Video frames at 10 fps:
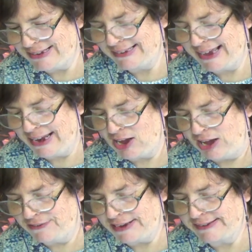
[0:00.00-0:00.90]
setting
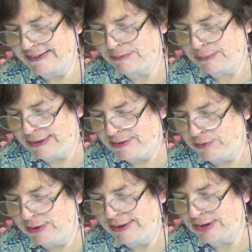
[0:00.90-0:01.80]
off a
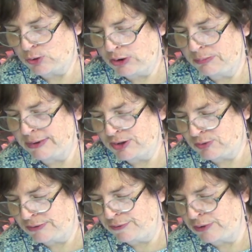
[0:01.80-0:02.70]
suspenseful historic
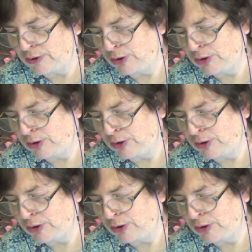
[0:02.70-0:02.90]
mystery for the New